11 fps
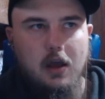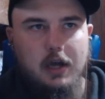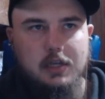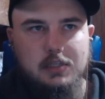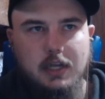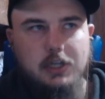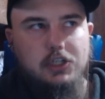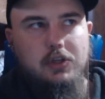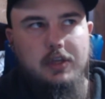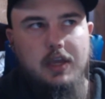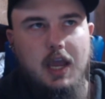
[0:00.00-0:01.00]

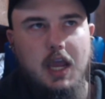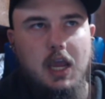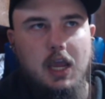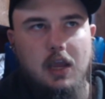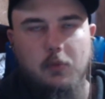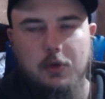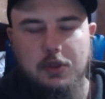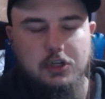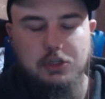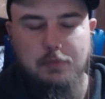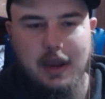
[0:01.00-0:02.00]
essentially with
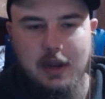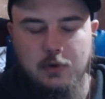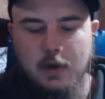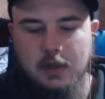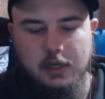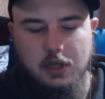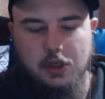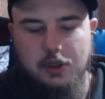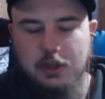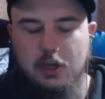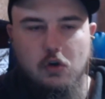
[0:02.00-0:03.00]
Japan, you had like a
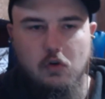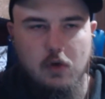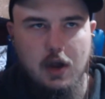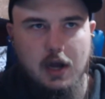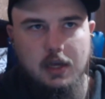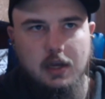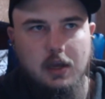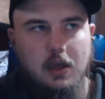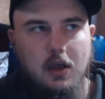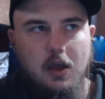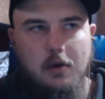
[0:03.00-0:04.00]
theocratic
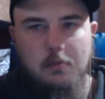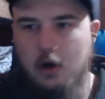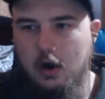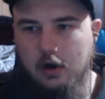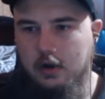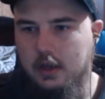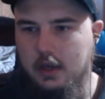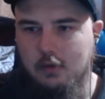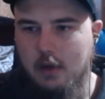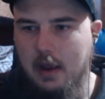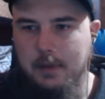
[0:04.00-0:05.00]
monarchy, right?